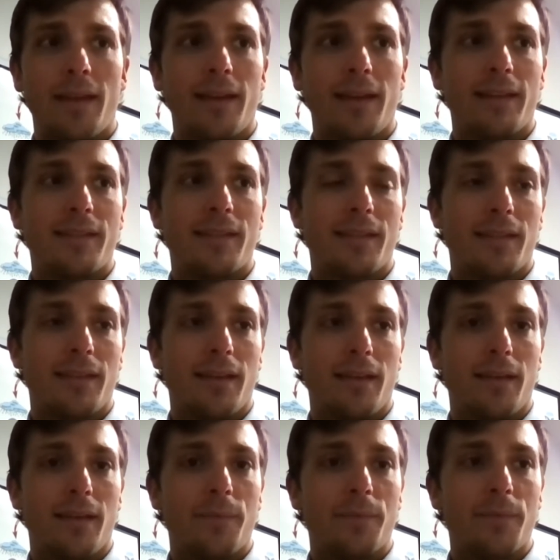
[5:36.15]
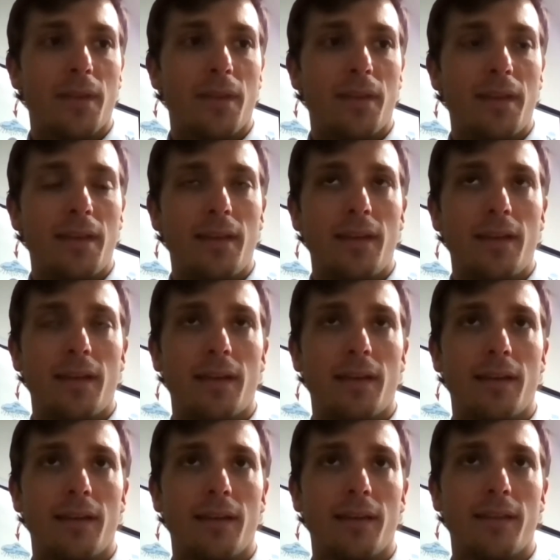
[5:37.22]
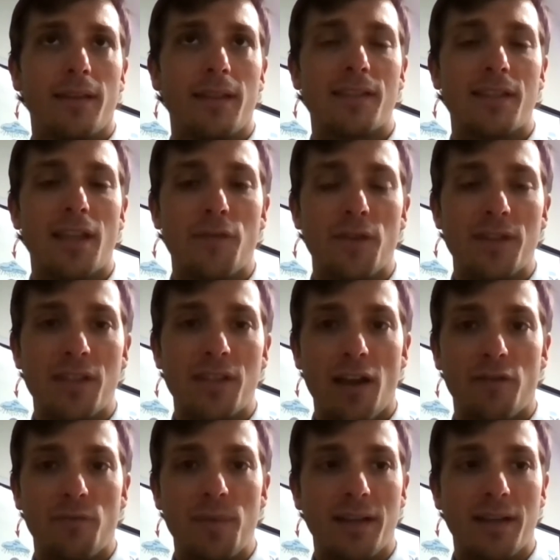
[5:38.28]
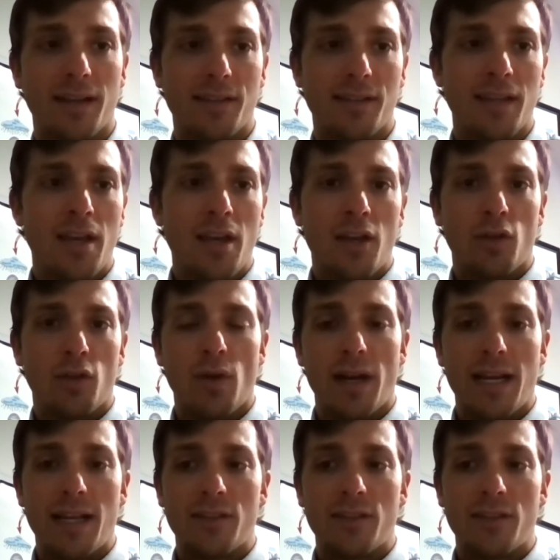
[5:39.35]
it's the the stuff is tough because you're right.